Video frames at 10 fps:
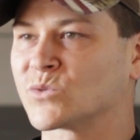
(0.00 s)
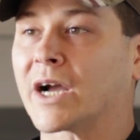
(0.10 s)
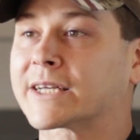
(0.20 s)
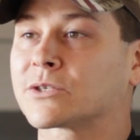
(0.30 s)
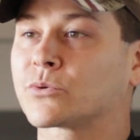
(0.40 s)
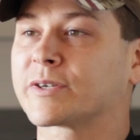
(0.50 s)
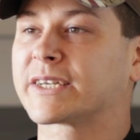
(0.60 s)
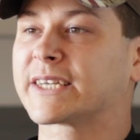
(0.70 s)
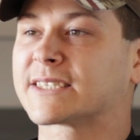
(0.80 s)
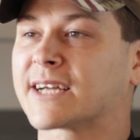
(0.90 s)
I can quit
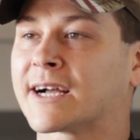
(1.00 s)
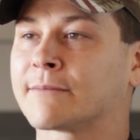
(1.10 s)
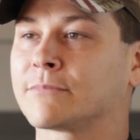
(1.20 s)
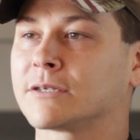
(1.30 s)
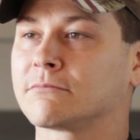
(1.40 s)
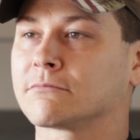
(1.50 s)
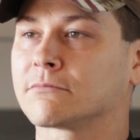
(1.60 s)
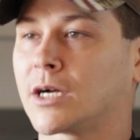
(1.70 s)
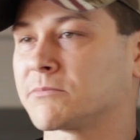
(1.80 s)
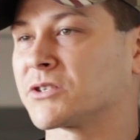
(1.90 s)
any time, but
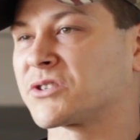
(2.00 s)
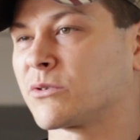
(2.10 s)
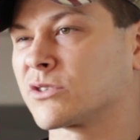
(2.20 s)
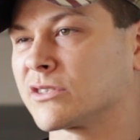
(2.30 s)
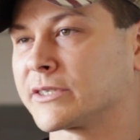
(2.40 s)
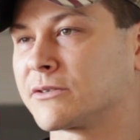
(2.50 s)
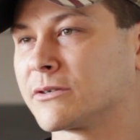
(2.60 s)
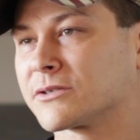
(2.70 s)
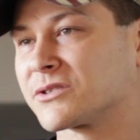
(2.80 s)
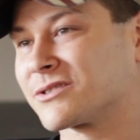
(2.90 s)
I'm just socially
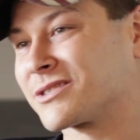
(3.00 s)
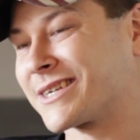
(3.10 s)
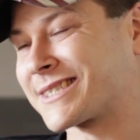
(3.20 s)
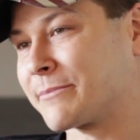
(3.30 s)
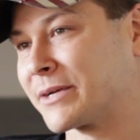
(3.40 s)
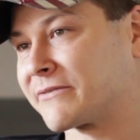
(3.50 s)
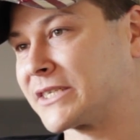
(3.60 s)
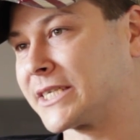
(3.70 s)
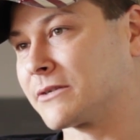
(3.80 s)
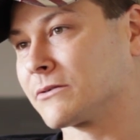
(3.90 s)
doing it, so it's not that big of a
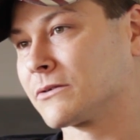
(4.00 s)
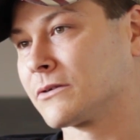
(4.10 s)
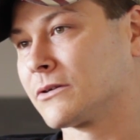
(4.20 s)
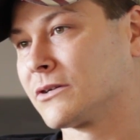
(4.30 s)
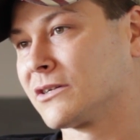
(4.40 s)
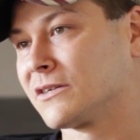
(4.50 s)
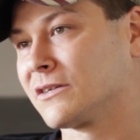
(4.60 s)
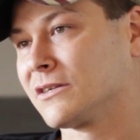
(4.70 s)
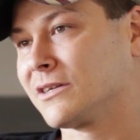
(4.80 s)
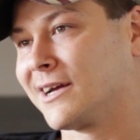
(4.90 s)
deal.
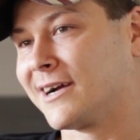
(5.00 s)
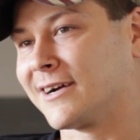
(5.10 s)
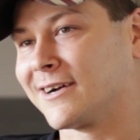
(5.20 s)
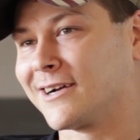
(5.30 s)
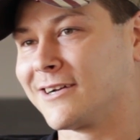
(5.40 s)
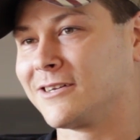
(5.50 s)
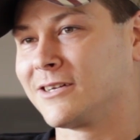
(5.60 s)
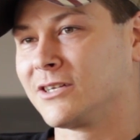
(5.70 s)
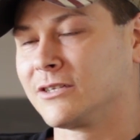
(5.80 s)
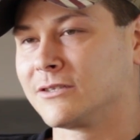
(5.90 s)

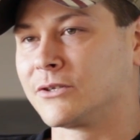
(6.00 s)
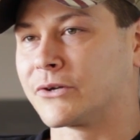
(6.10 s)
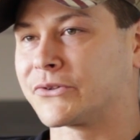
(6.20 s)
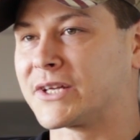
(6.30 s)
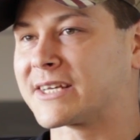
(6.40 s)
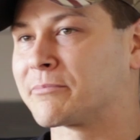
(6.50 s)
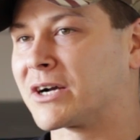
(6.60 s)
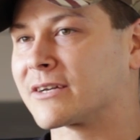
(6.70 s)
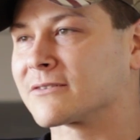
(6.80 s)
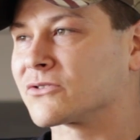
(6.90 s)
You know, you think
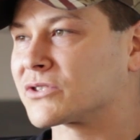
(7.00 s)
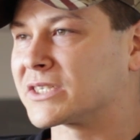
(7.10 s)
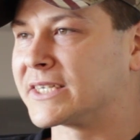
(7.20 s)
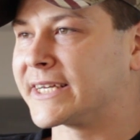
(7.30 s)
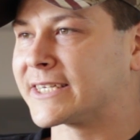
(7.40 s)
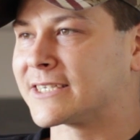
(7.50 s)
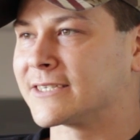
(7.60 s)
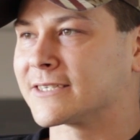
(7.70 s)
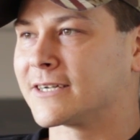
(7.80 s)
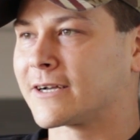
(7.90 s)
about
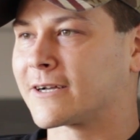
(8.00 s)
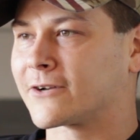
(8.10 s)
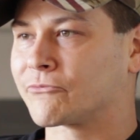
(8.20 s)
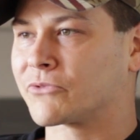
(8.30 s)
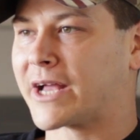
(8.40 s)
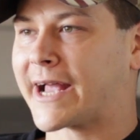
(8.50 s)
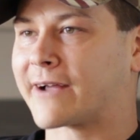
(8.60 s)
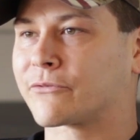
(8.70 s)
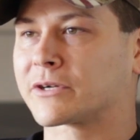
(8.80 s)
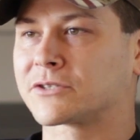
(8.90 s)
today, the
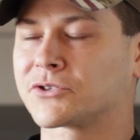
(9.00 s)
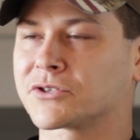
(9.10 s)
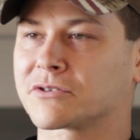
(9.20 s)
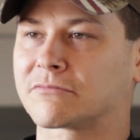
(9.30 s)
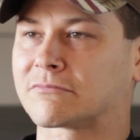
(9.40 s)
average